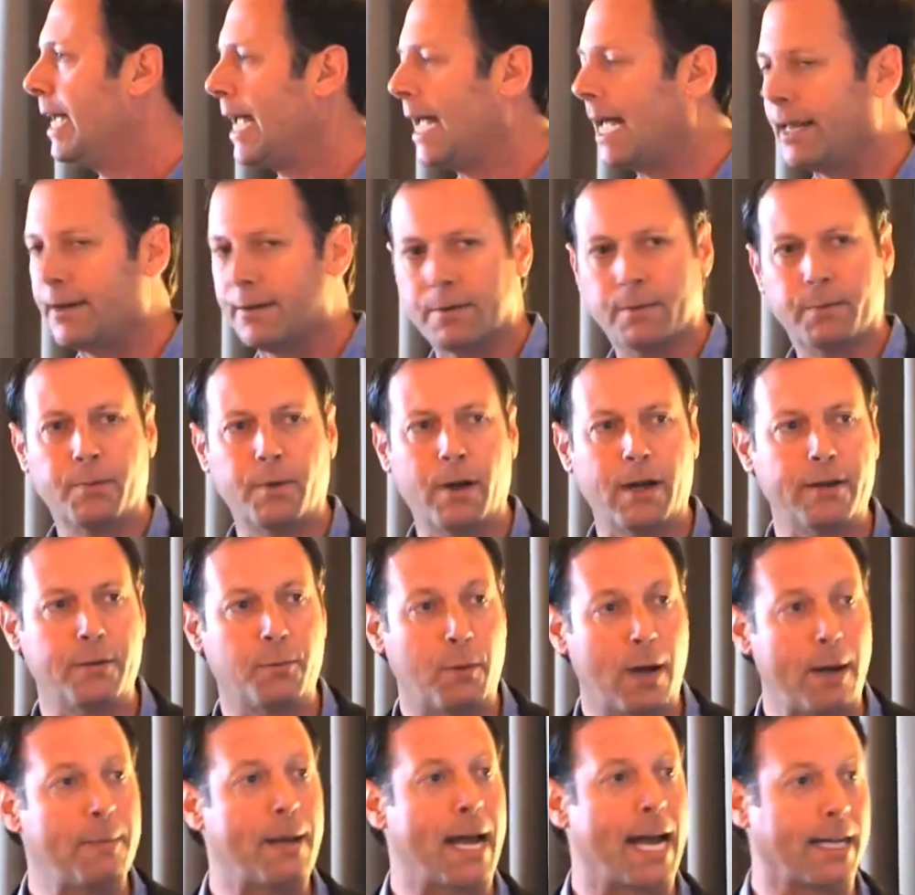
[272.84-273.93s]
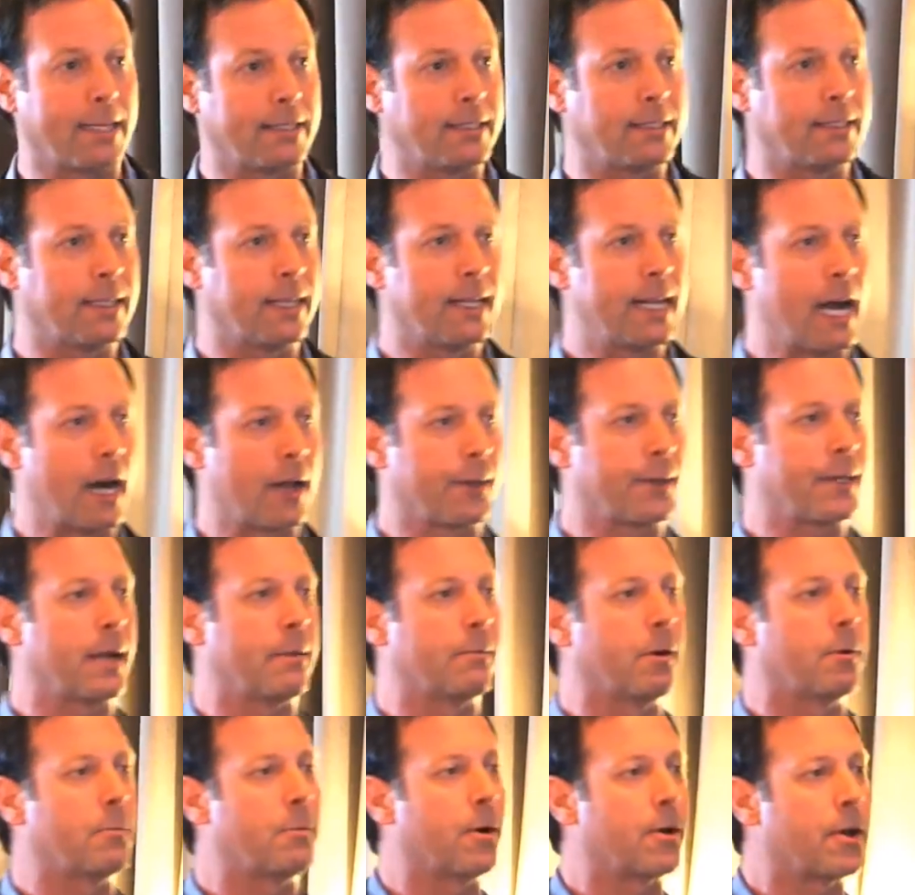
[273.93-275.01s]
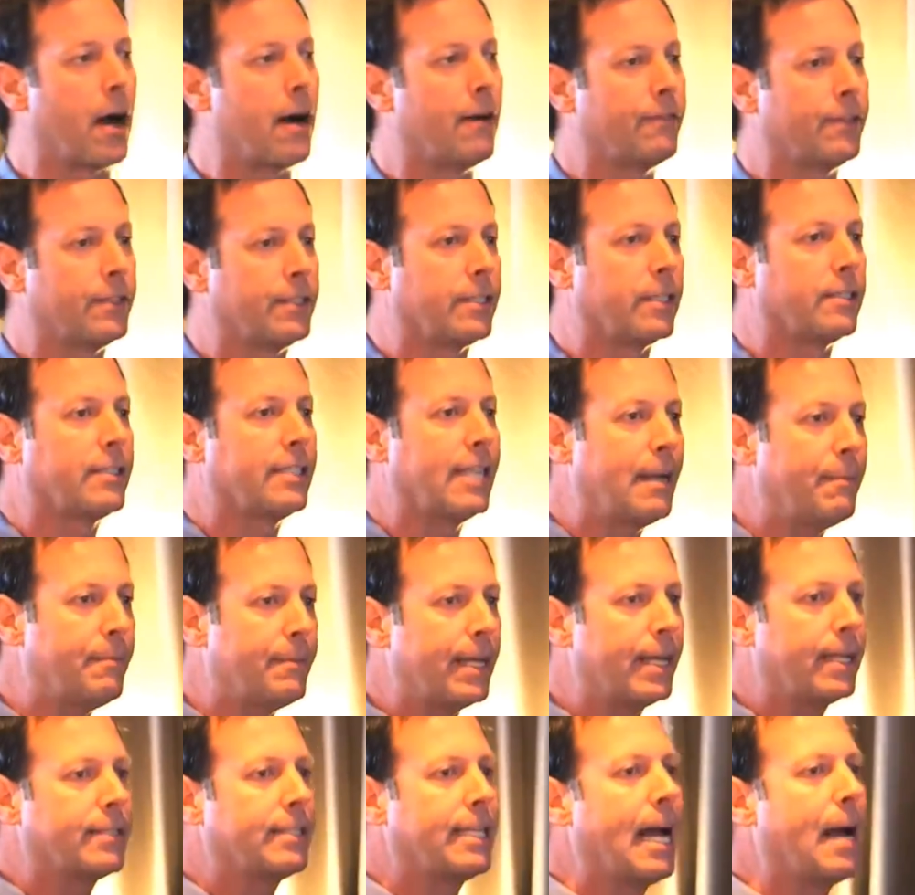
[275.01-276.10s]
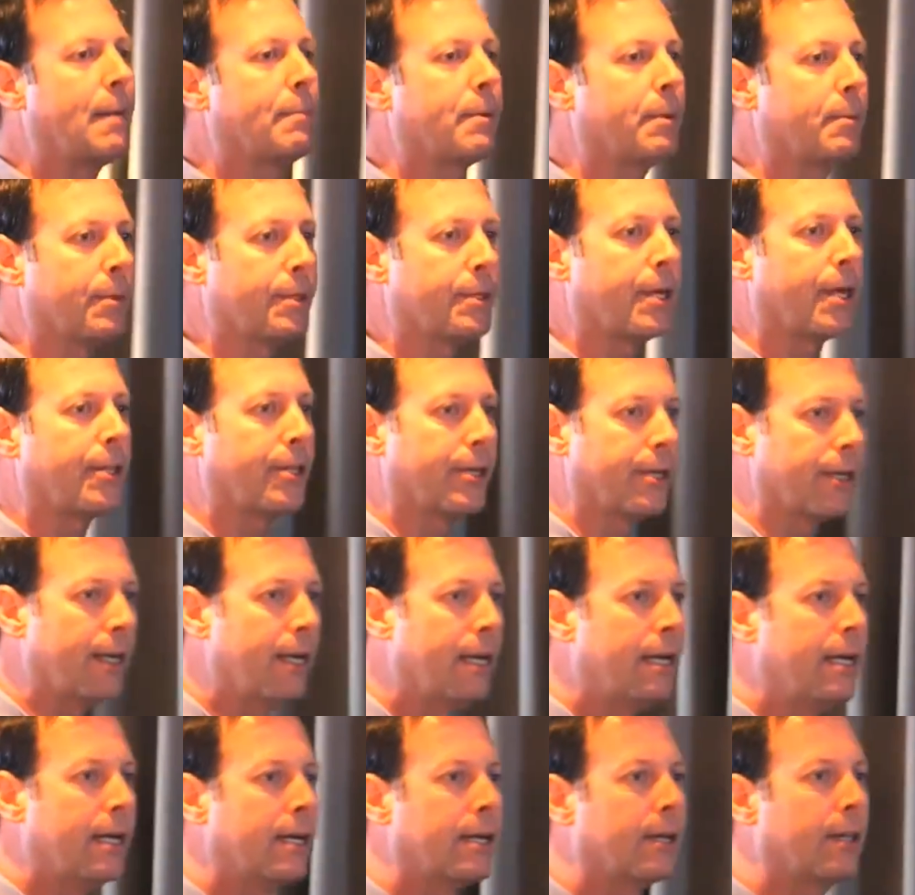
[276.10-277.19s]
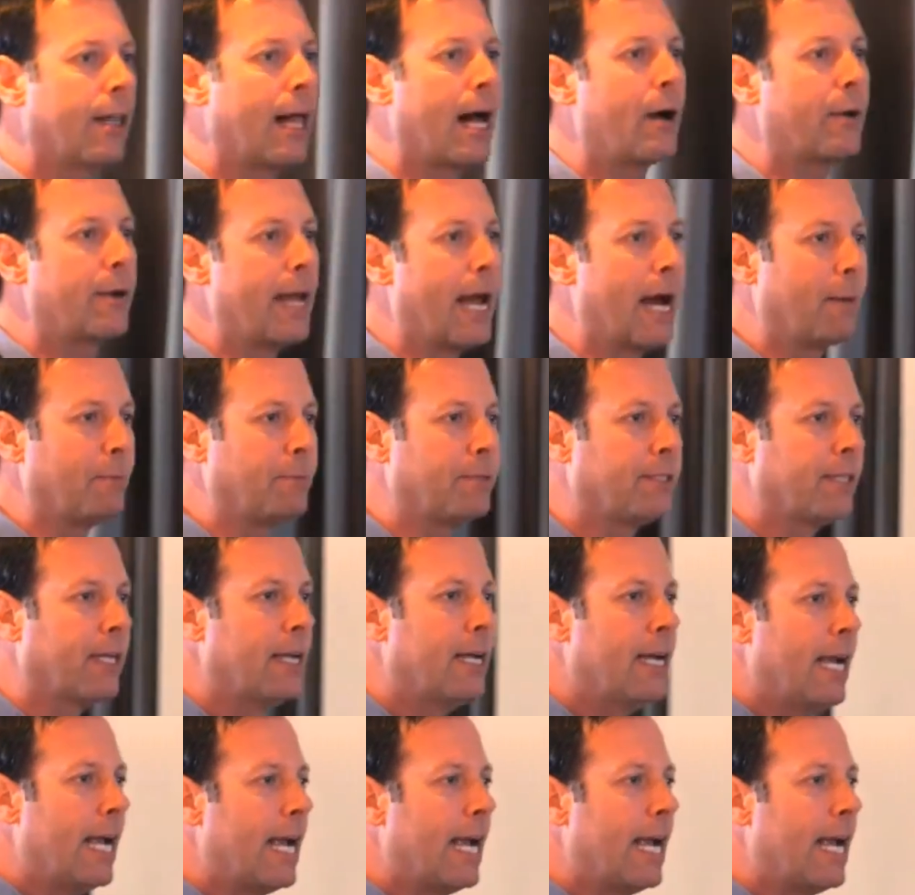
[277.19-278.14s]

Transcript: and run WebEx out of that remote office. The same thing has happened with other cloud apps.